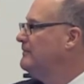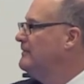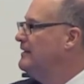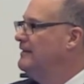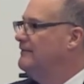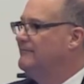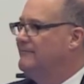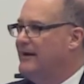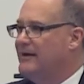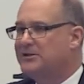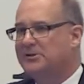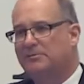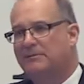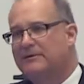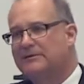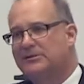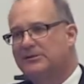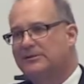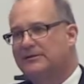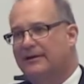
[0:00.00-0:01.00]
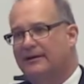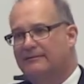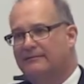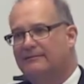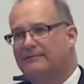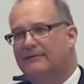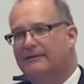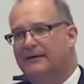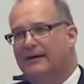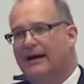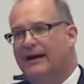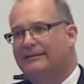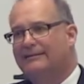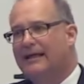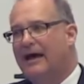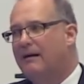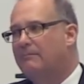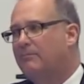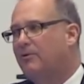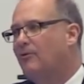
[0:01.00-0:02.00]
investments that at
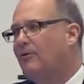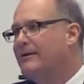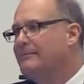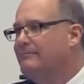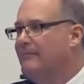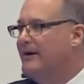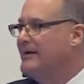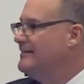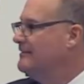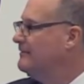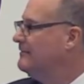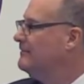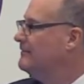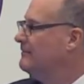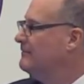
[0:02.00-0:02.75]
that point might